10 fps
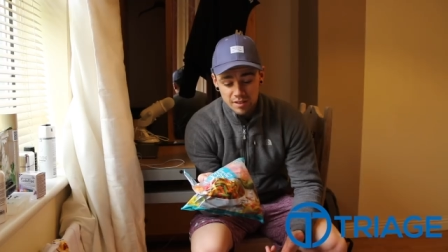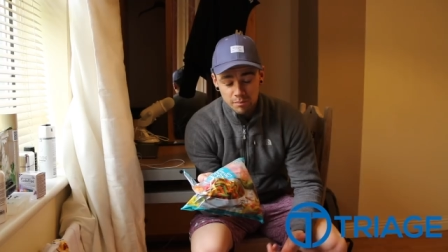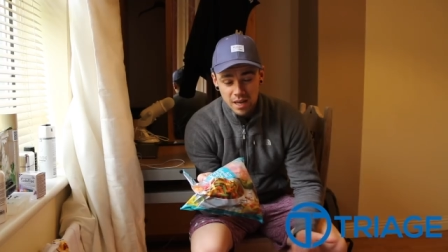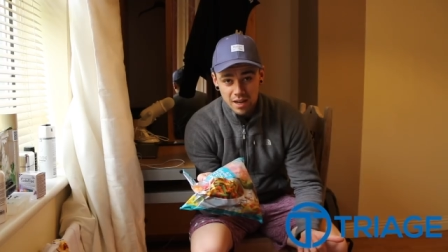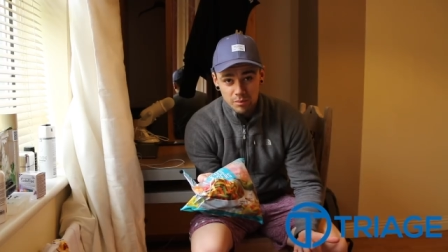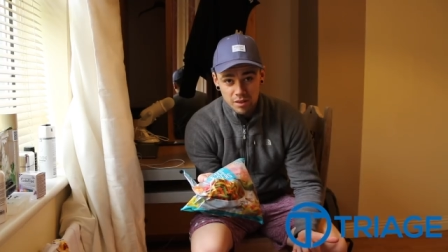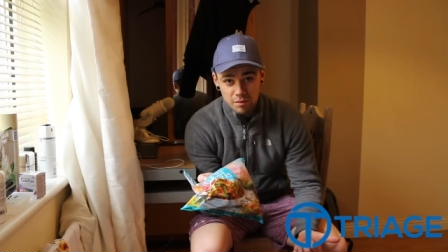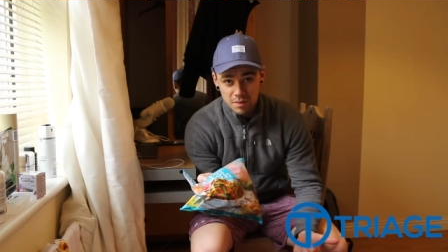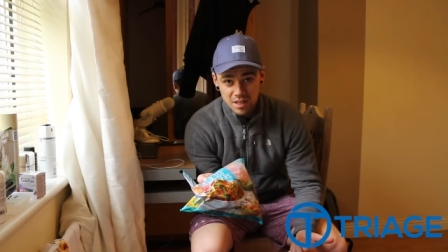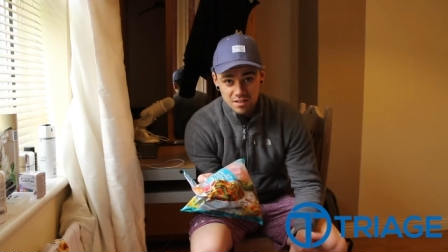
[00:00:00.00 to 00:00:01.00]
into the pan with
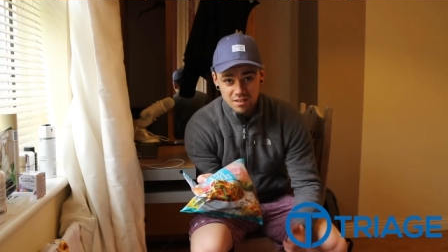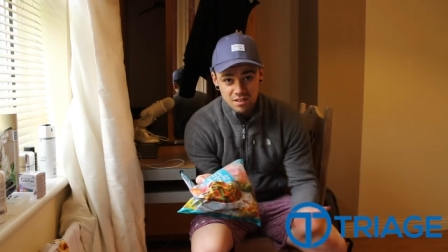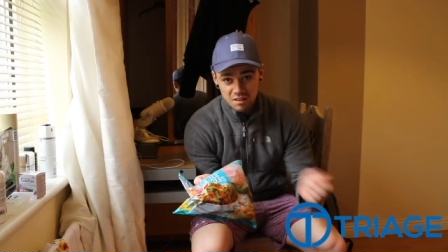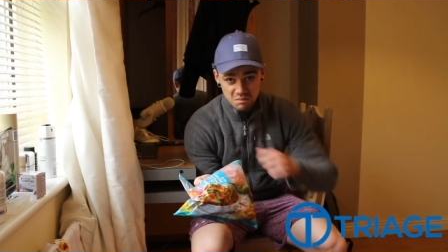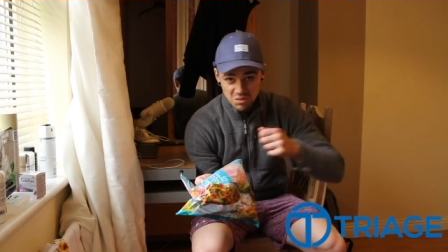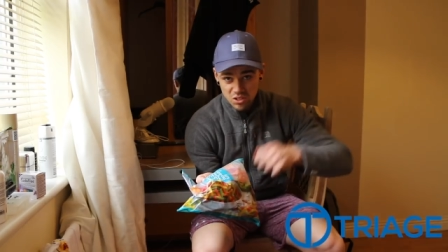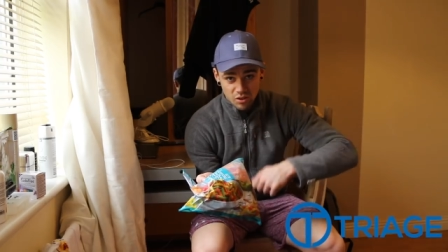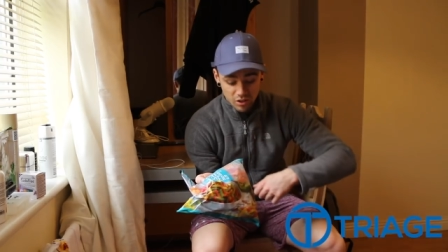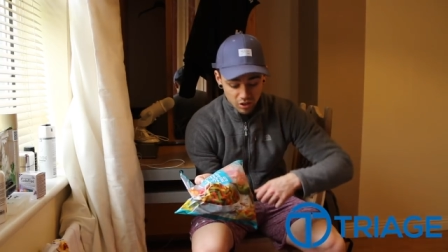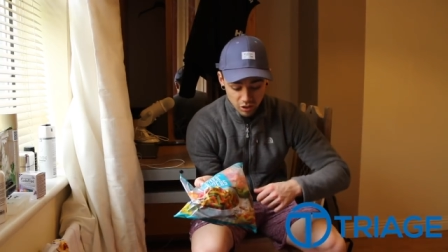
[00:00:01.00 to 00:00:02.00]
the mince,
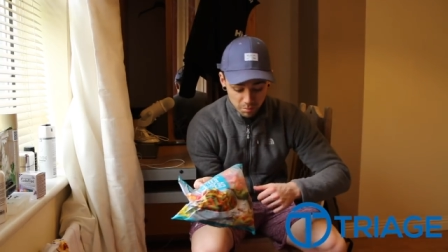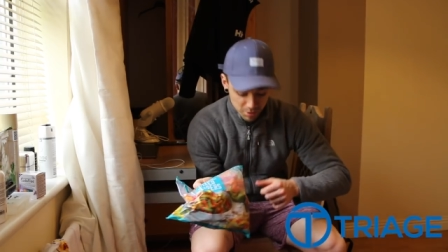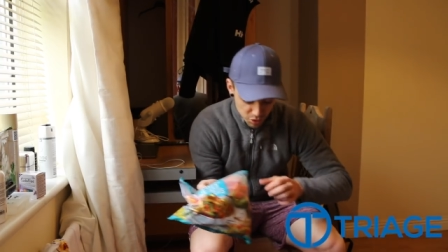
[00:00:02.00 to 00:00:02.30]
stir it all up,